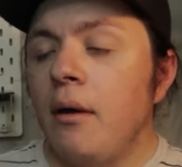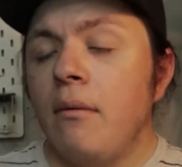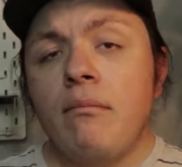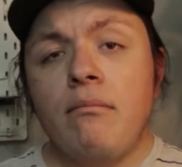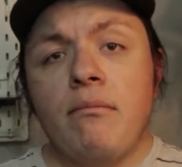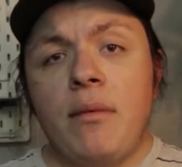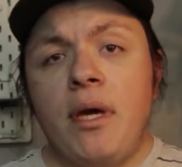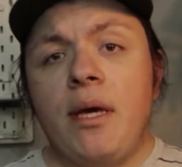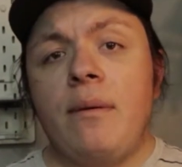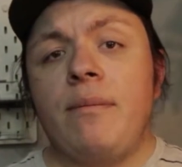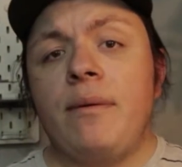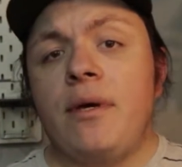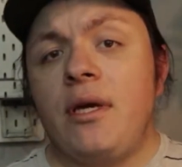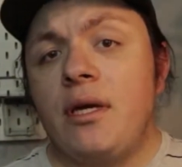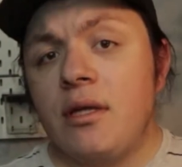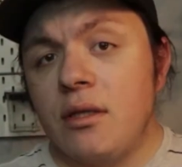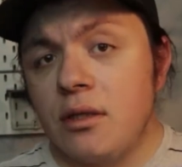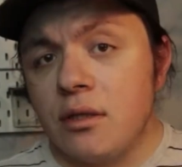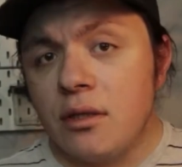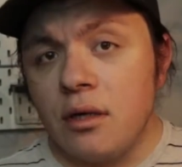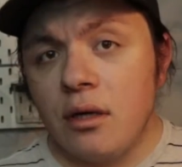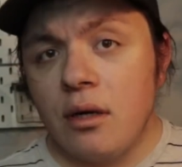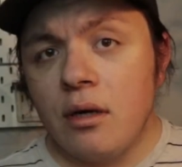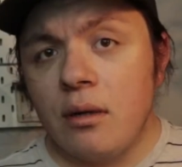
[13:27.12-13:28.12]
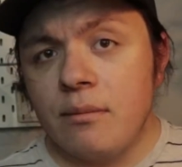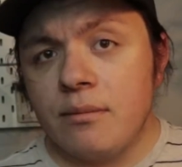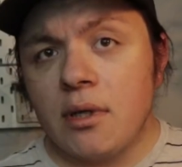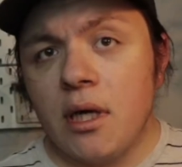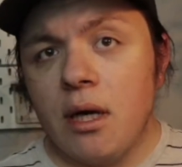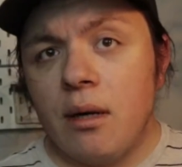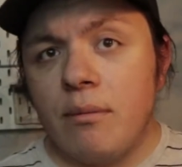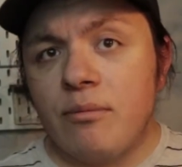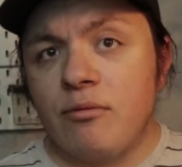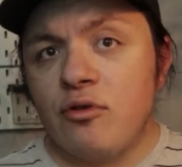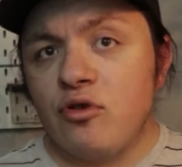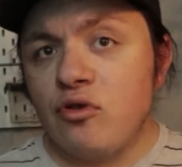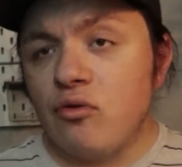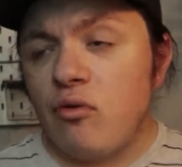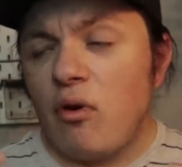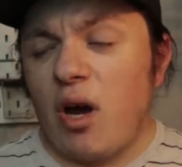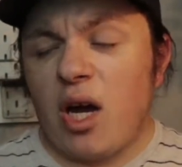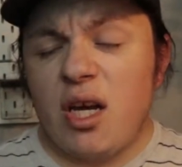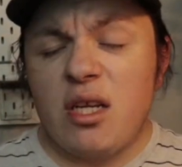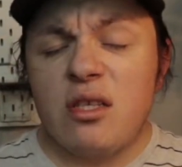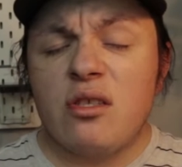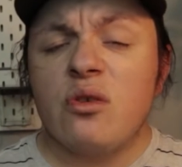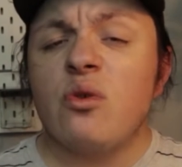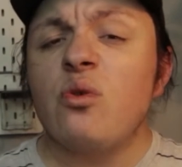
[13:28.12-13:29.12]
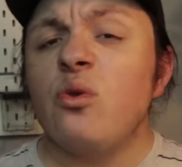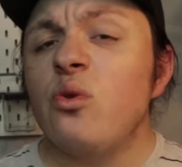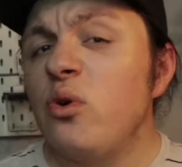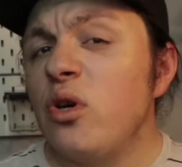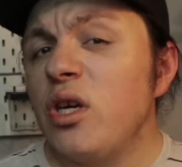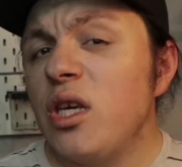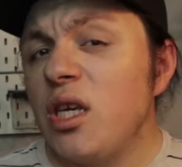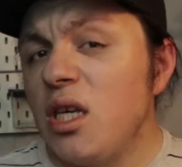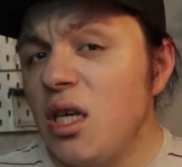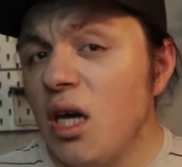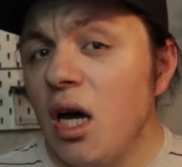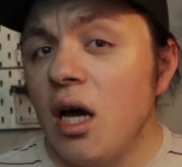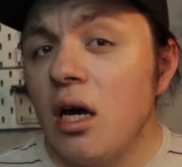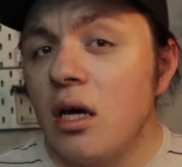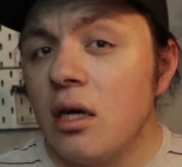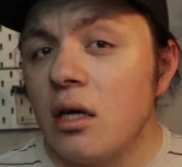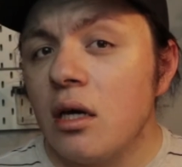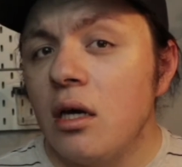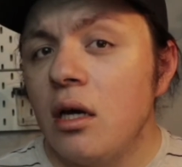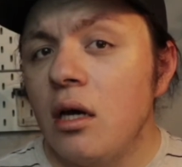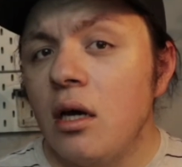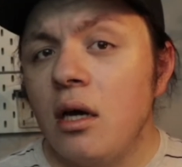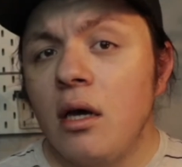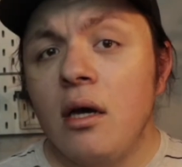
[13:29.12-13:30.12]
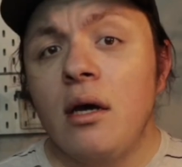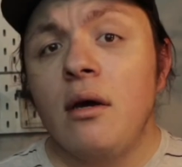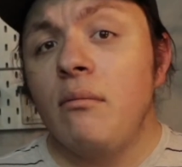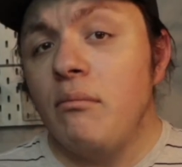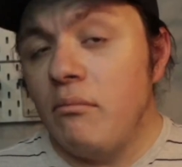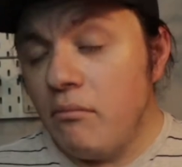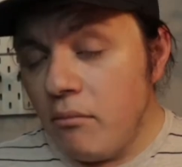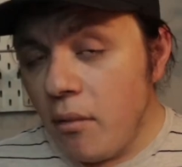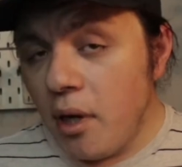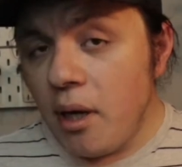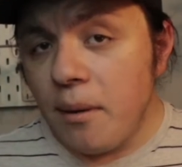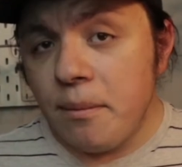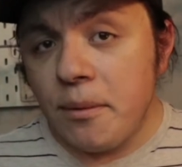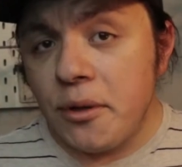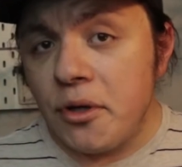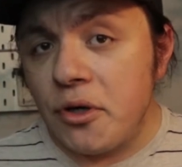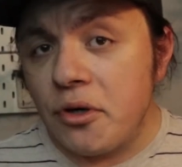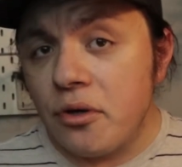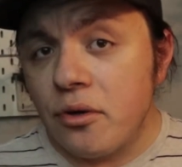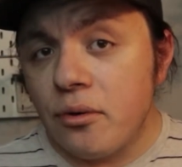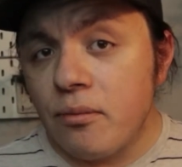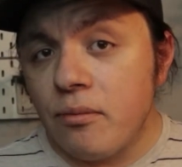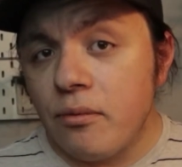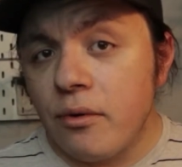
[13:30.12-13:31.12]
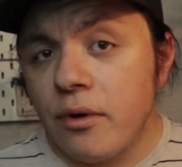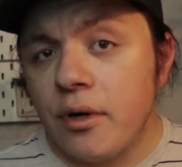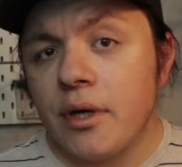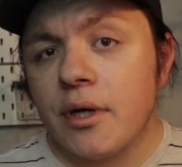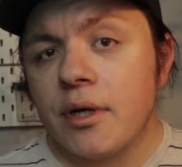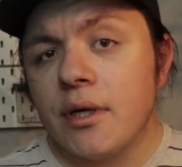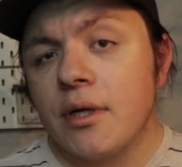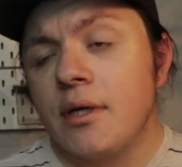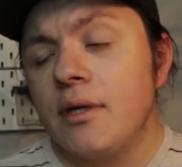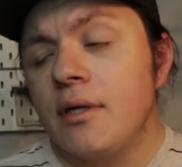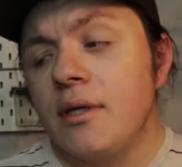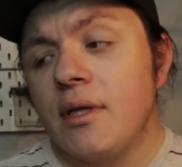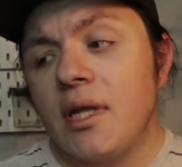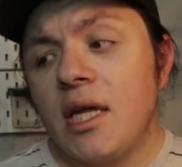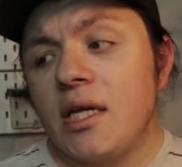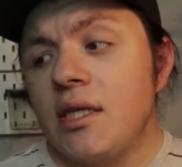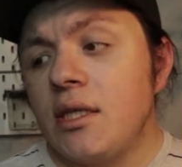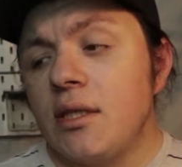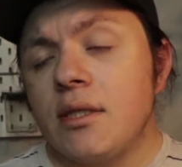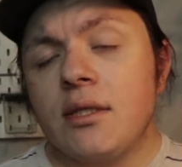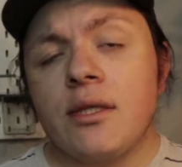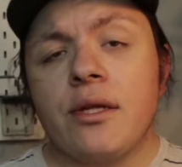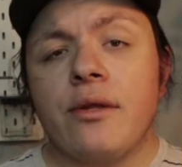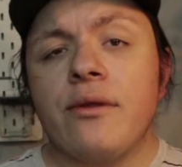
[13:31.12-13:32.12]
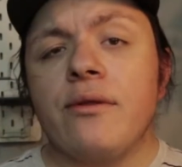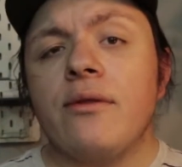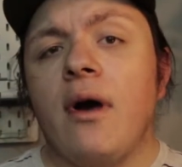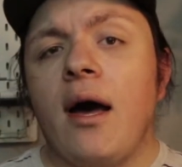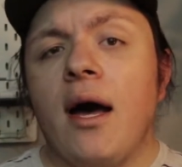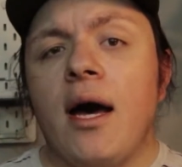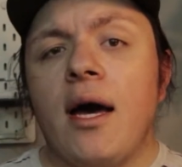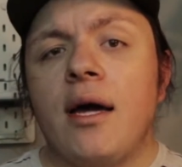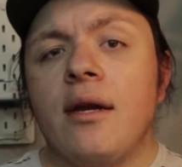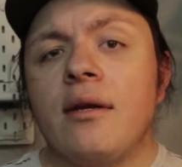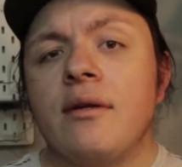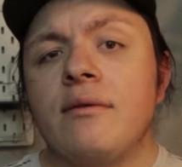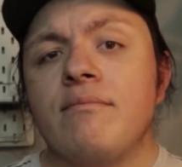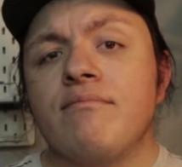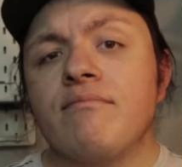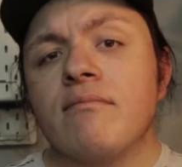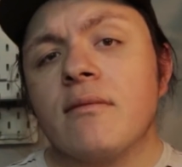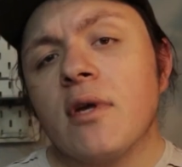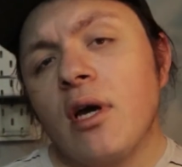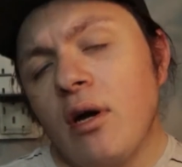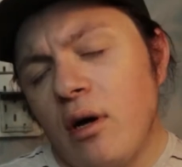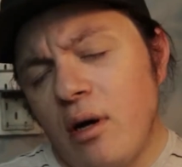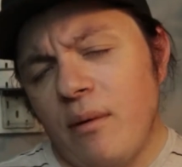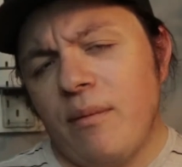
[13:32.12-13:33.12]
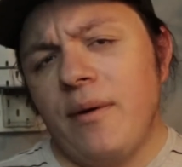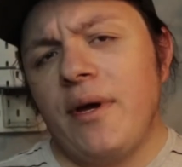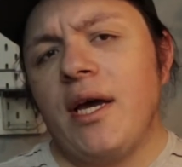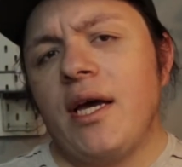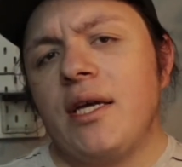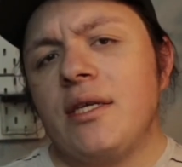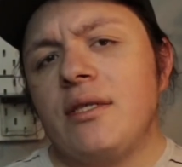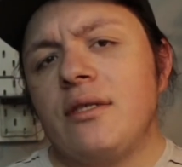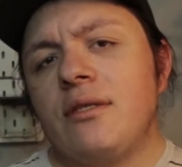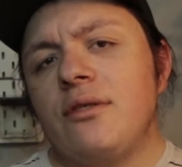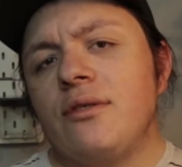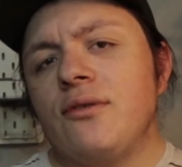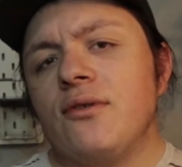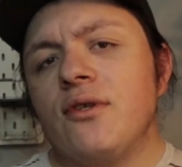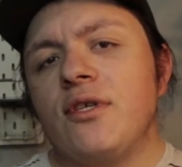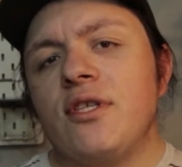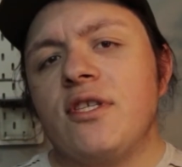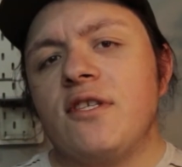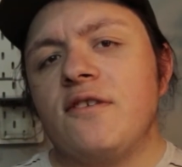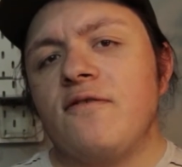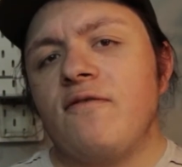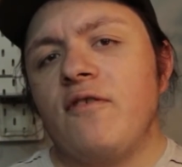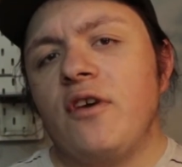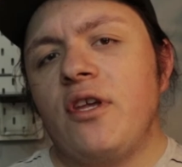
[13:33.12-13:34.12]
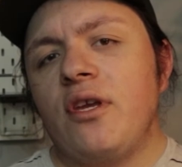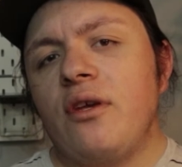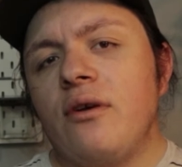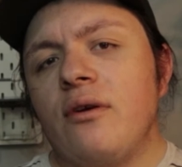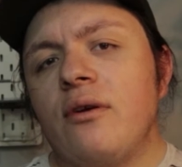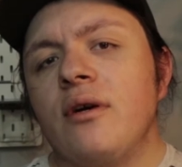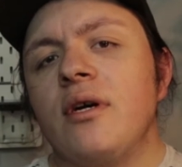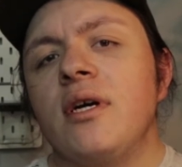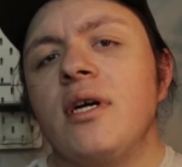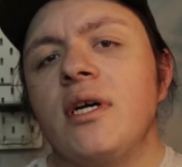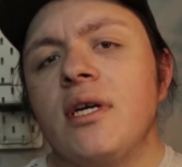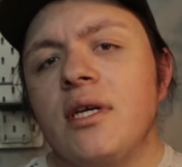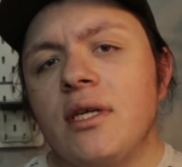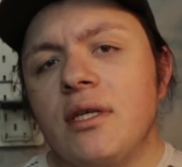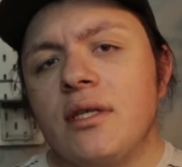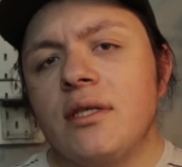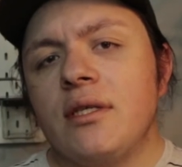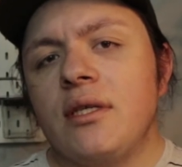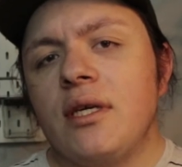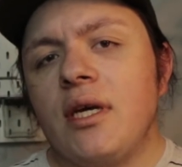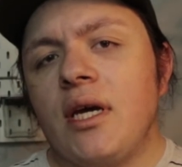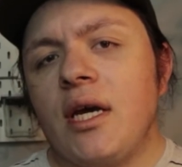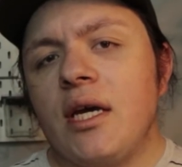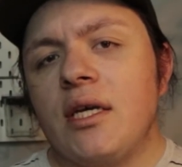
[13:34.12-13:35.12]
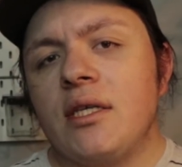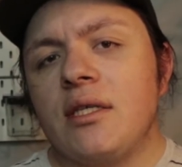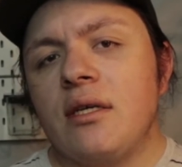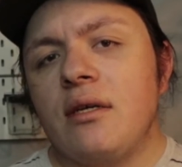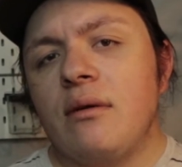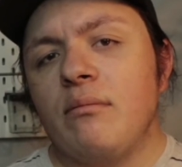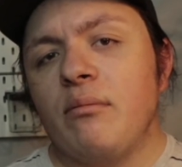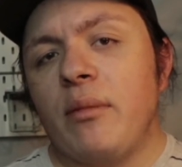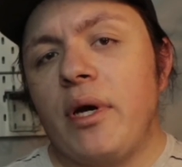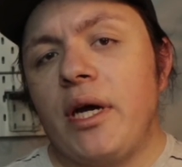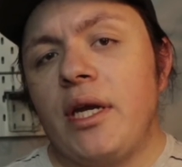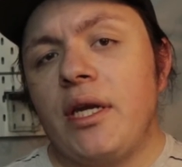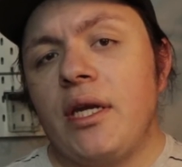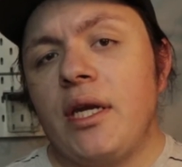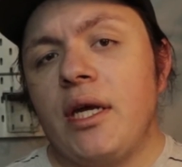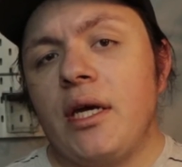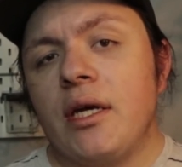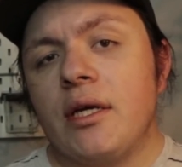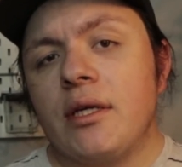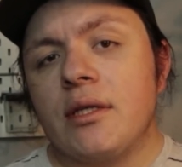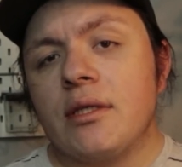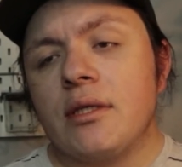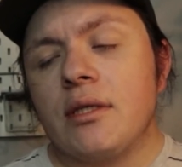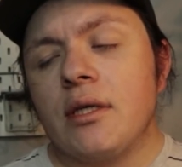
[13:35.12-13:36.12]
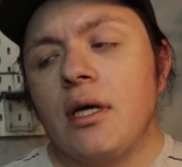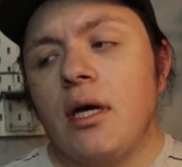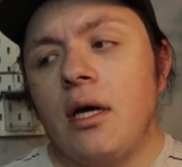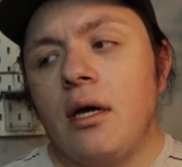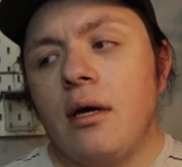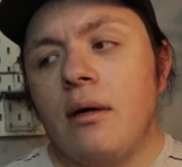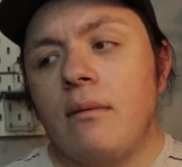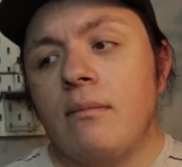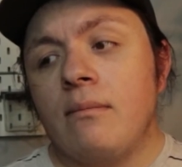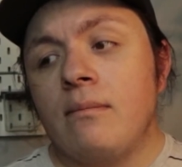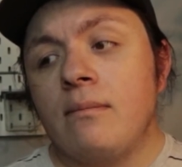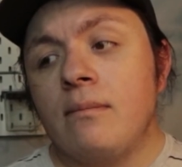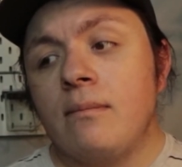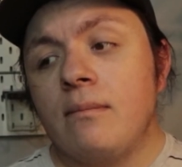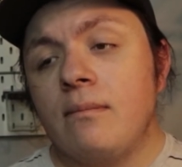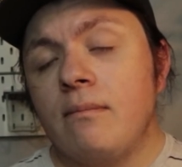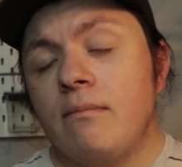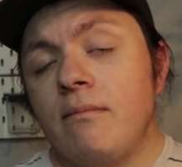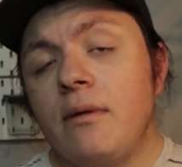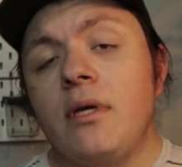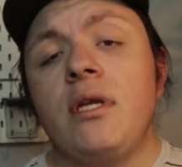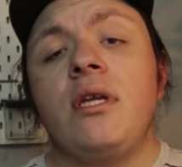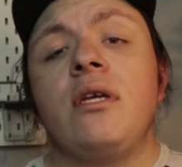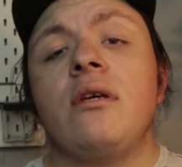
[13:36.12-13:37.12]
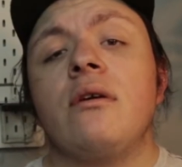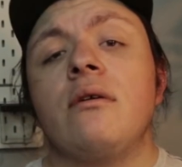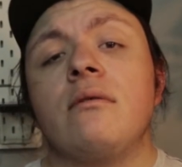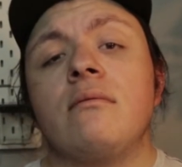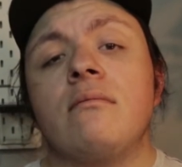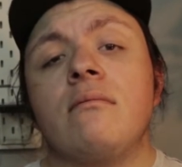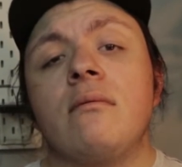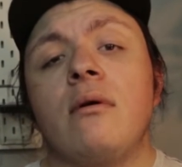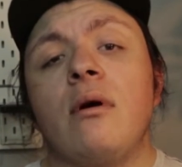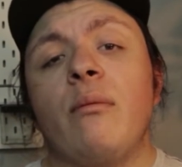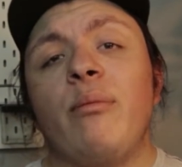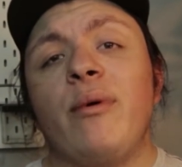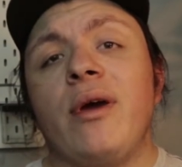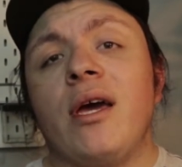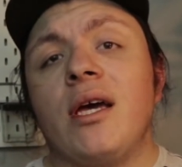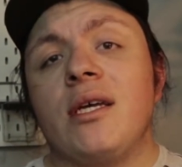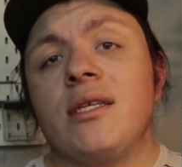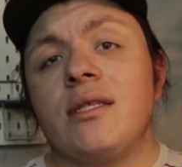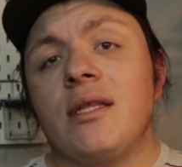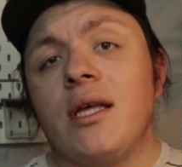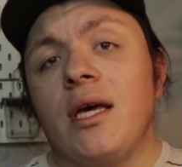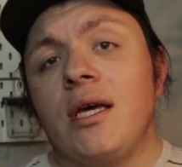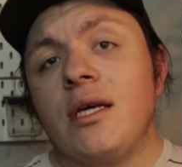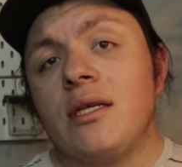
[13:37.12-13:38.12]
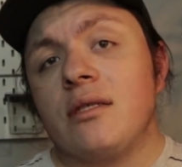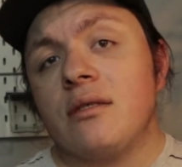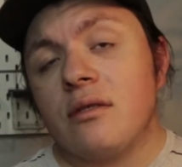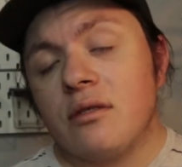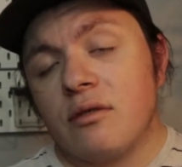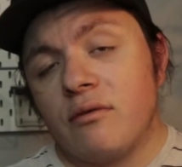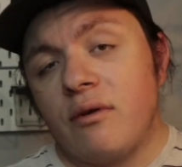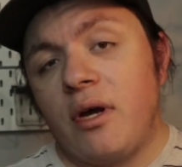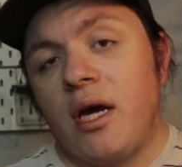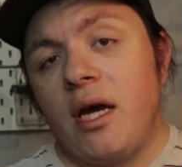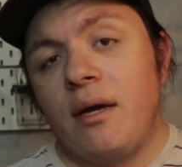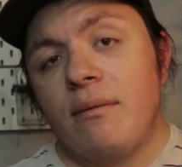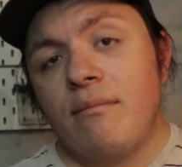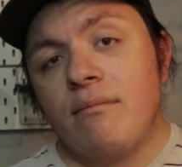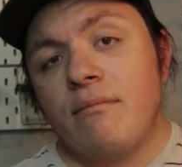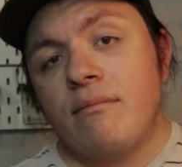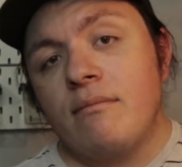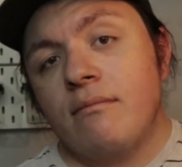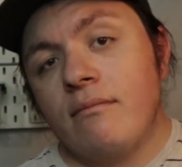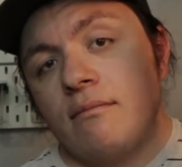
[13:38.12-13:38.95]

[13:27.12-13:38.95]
maybe in terms of trying to look young, maybe it could work. That's just a thought. Hope you guys enjoyed this video. See you guys in my next video. Hope you guys like and subscribe.